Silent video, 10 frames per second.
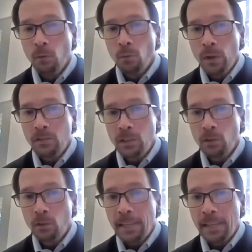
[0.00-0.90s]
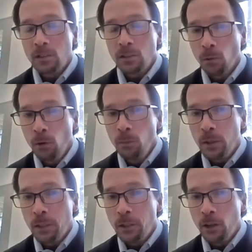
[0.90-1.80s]
we still got some room
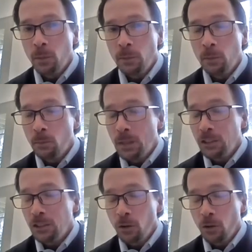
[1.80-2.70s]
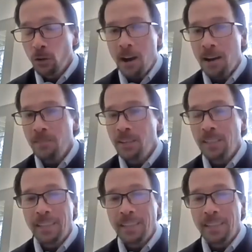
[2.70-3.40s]
here, but this is very evolving.